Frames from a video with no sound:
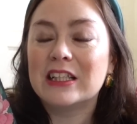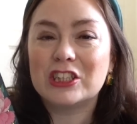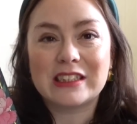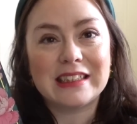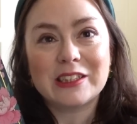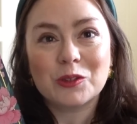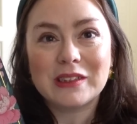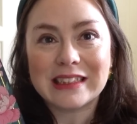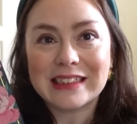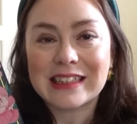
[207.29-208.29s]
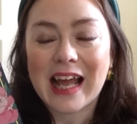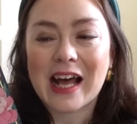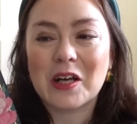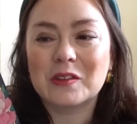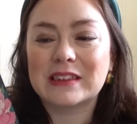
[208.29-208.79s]
Just little
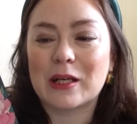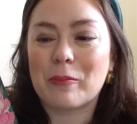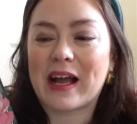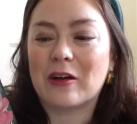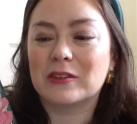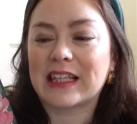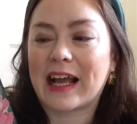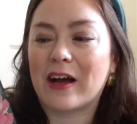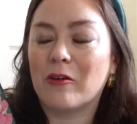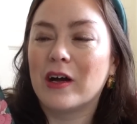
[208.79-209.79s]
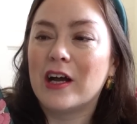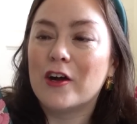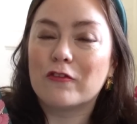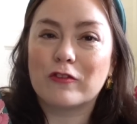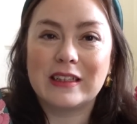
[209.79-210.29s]
details about how,
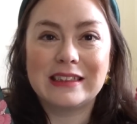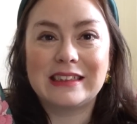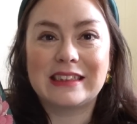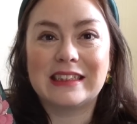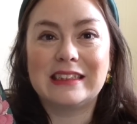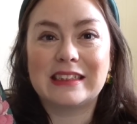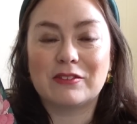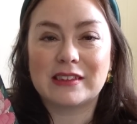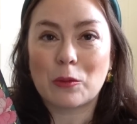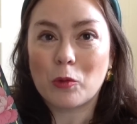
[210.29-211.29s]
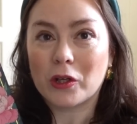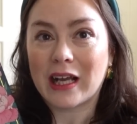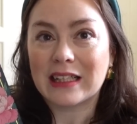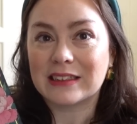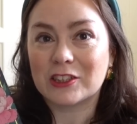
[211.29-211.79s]
for instance, if someone
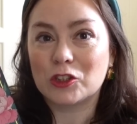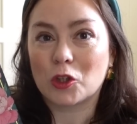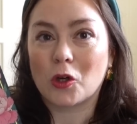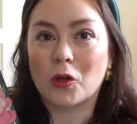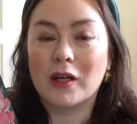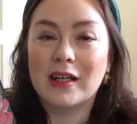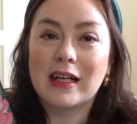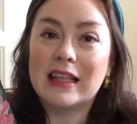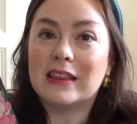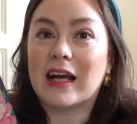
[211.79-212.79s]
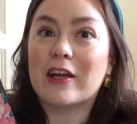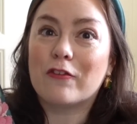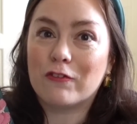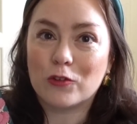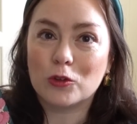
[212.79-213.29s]
has a strong life
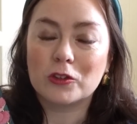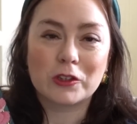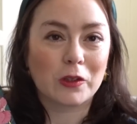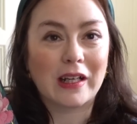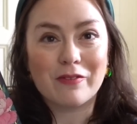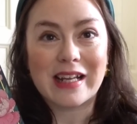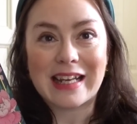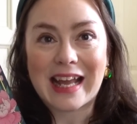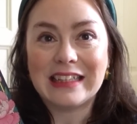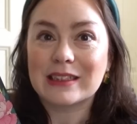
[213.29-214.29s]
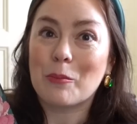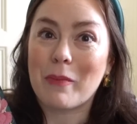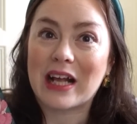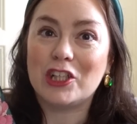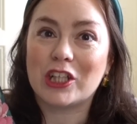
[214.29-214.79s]
force or kind of innate
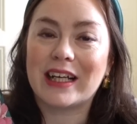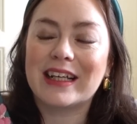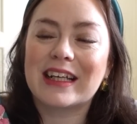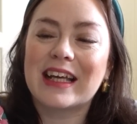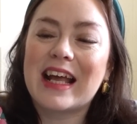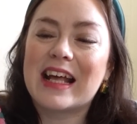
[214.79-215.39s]
magic,